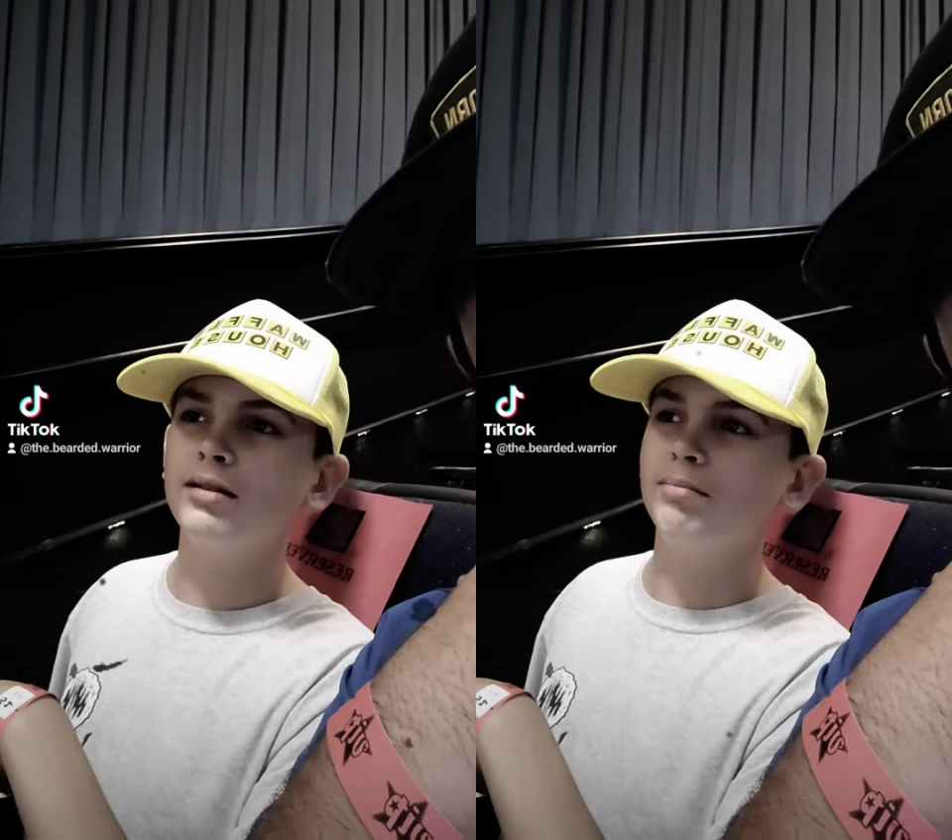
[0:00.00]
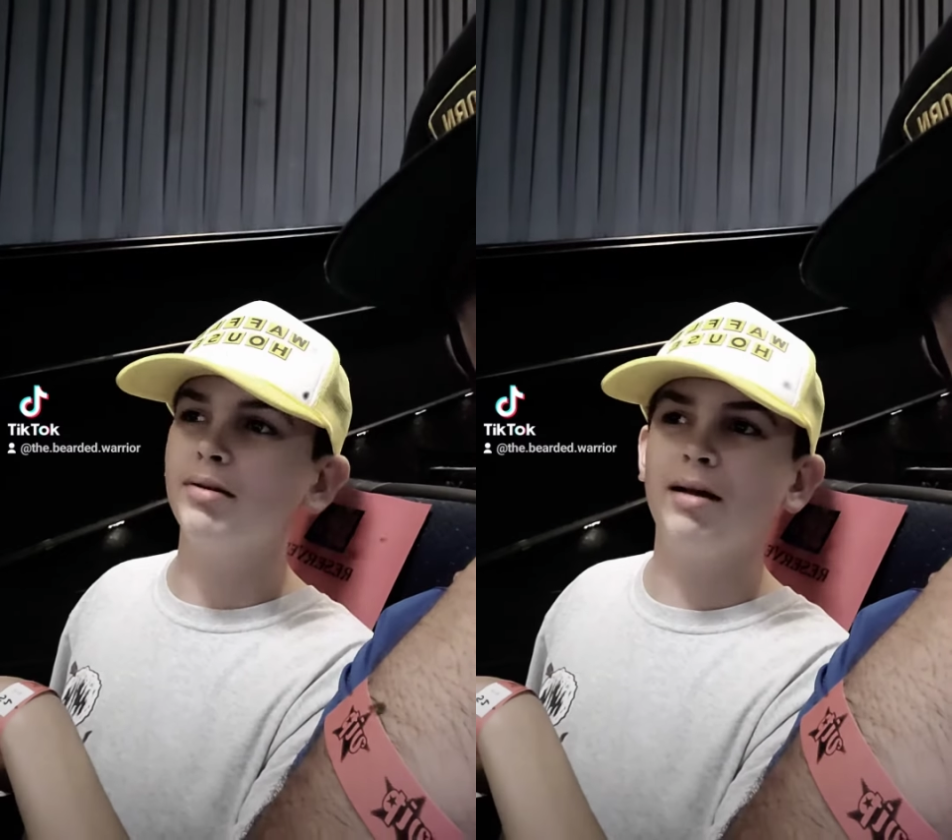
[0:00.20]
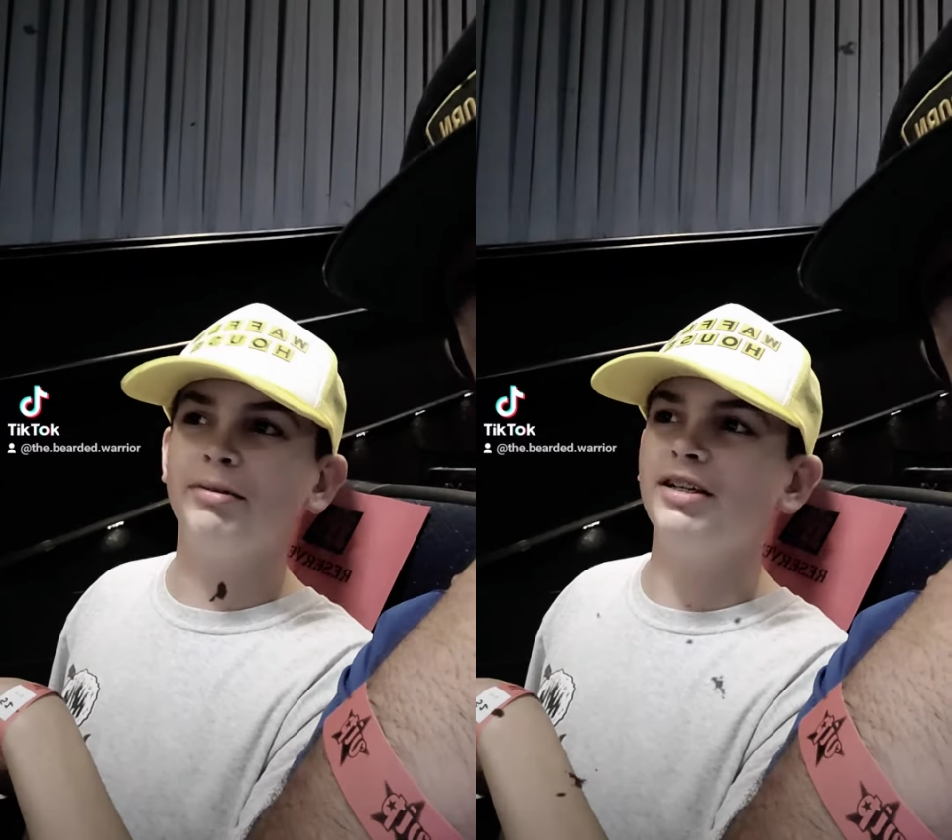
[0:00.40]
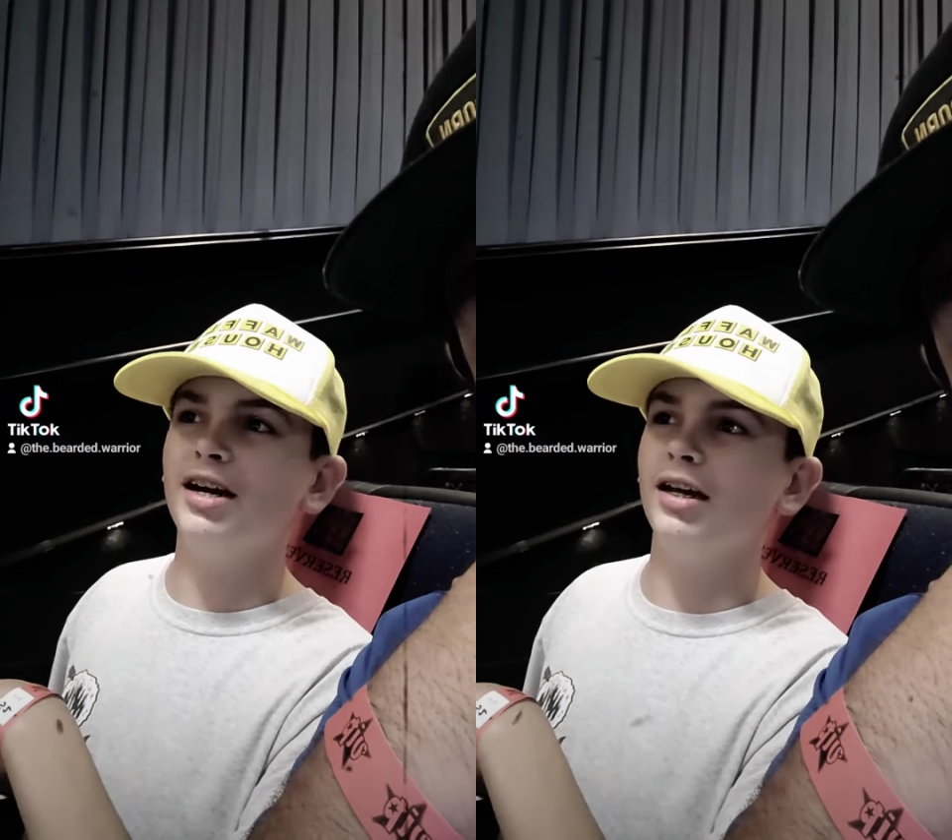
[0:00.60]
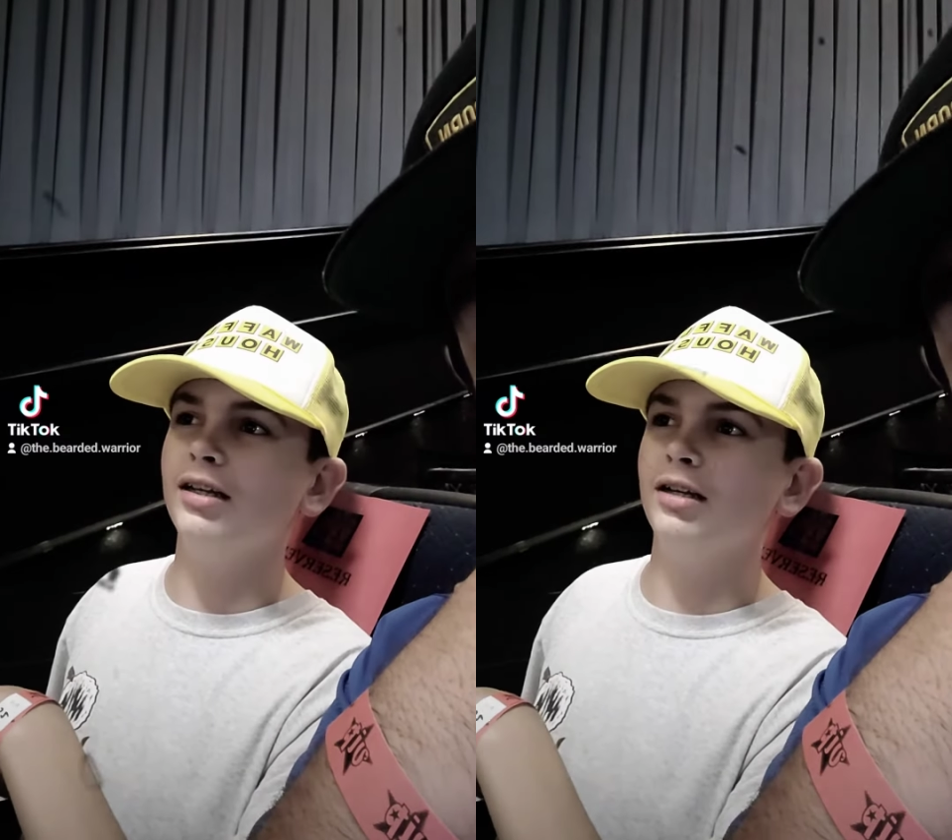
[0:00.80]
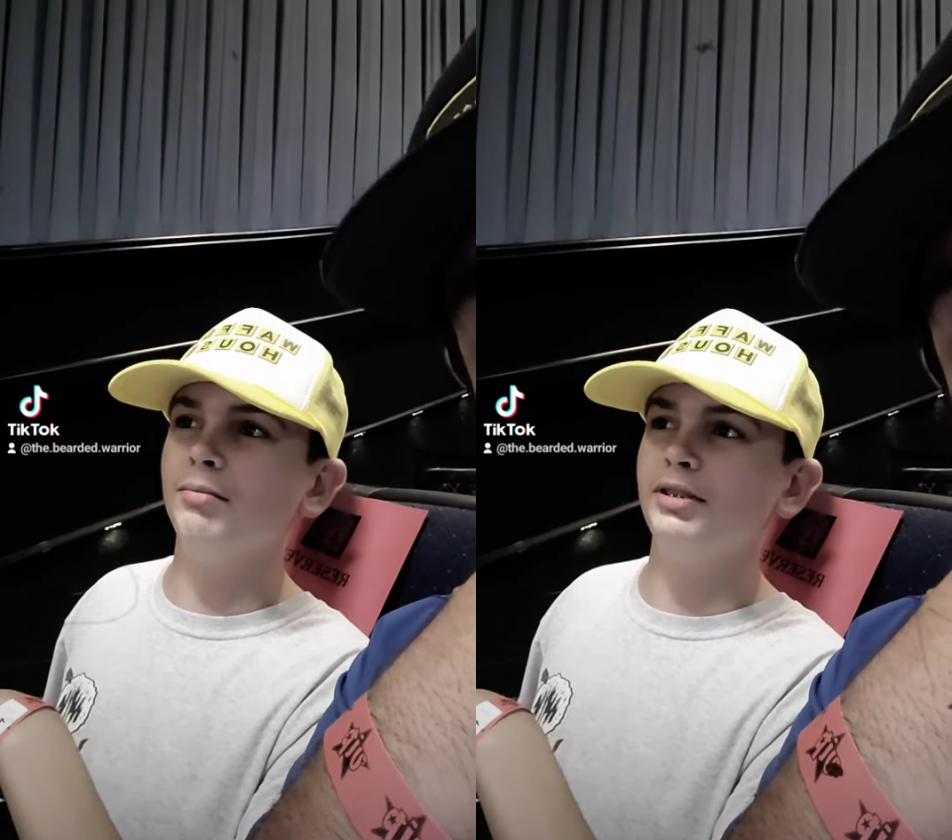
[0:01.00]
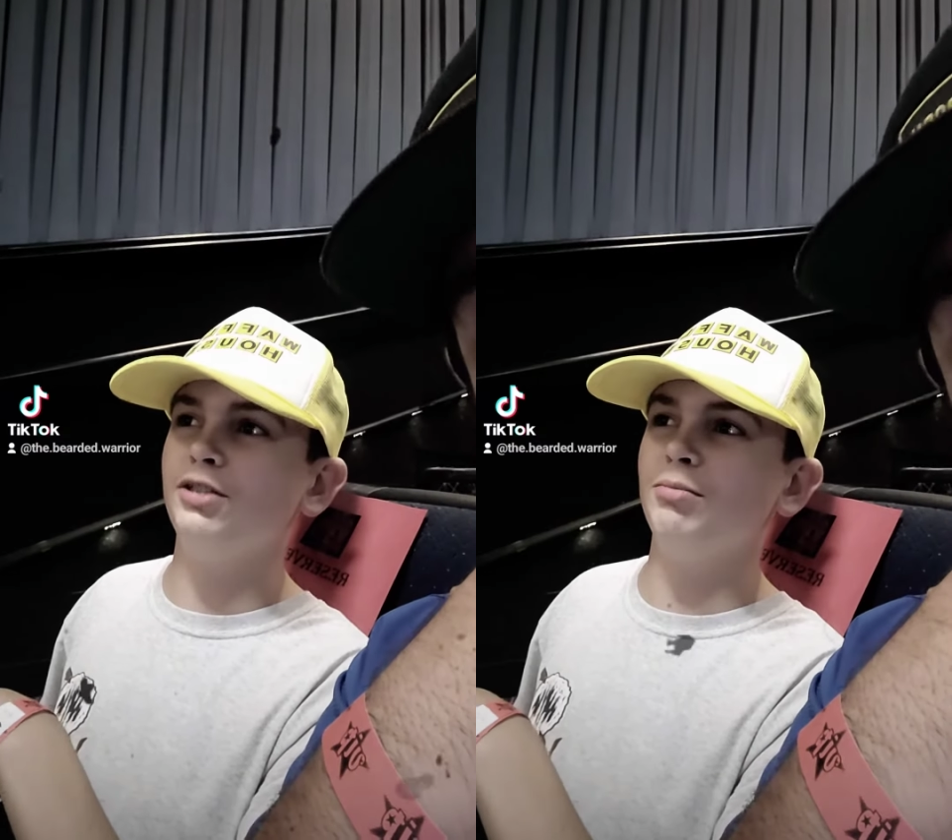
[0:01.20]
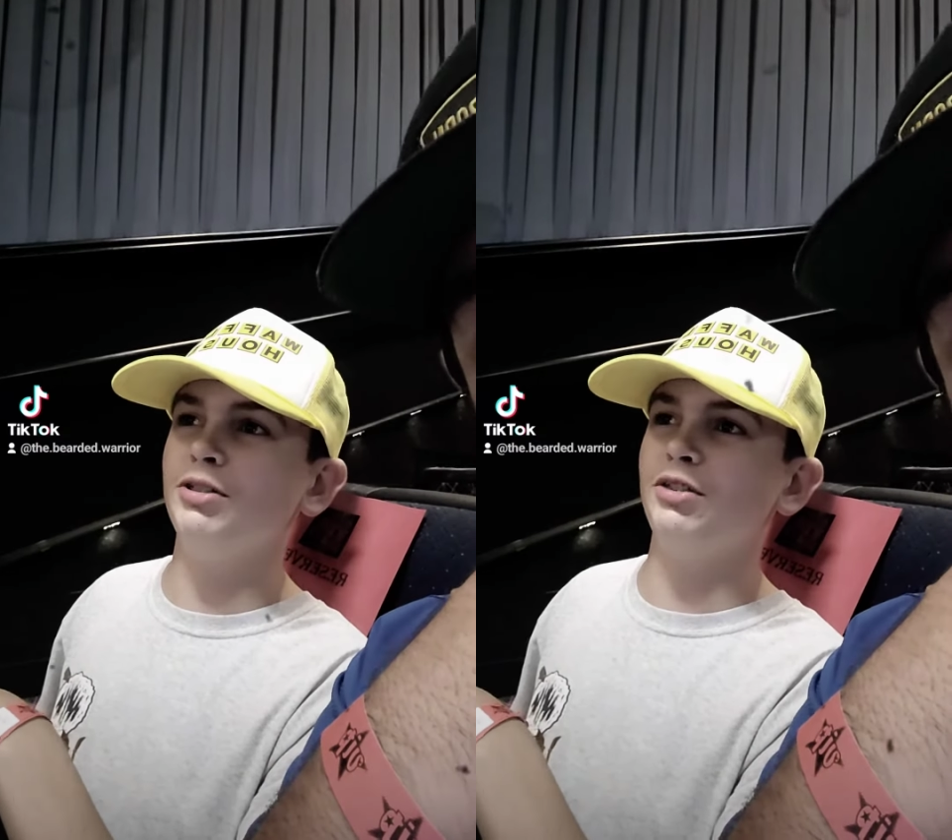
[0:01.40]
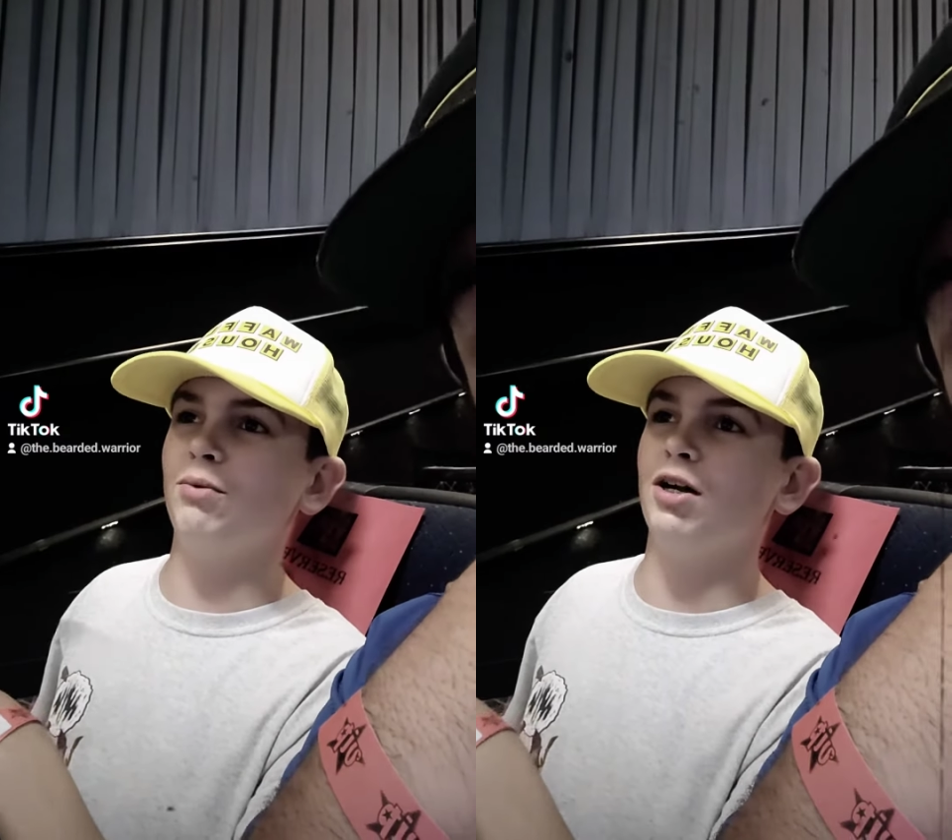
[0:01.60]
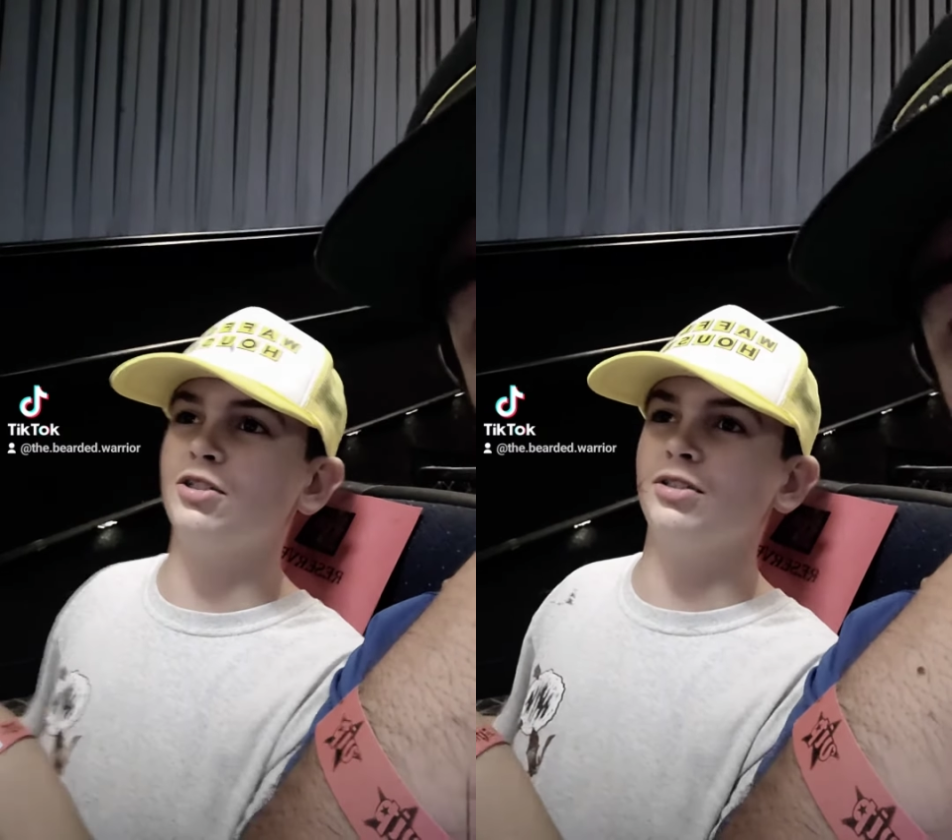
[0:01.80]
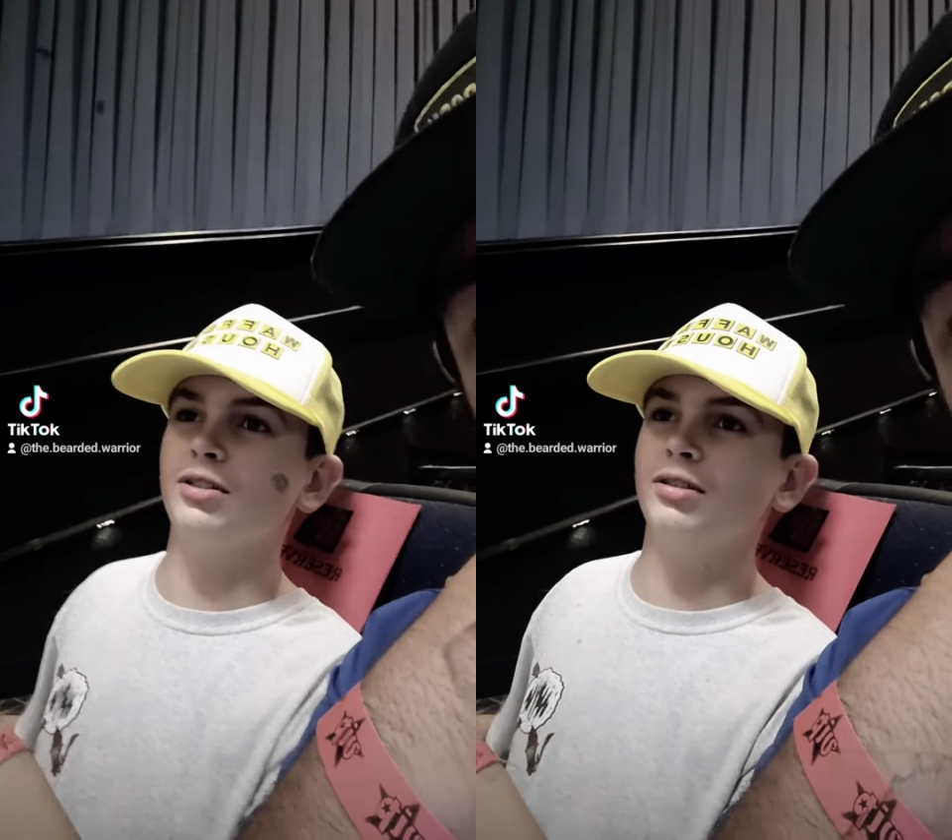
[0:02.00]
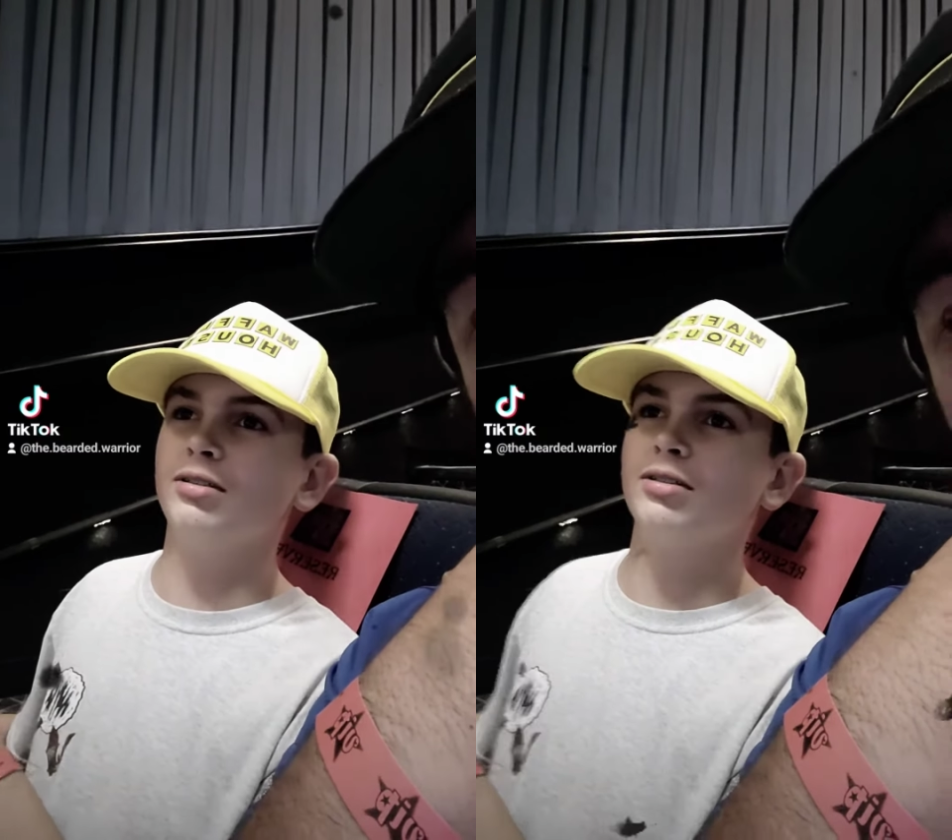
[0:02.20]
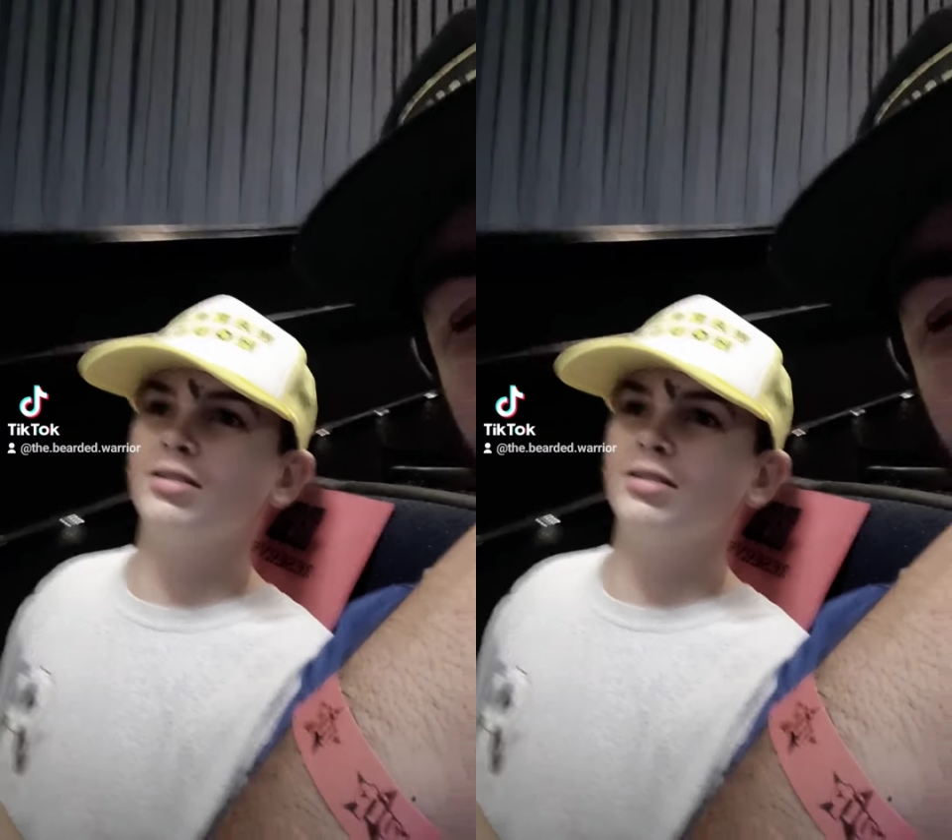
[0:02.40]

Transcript: Probably not. I'll be too busy watching this.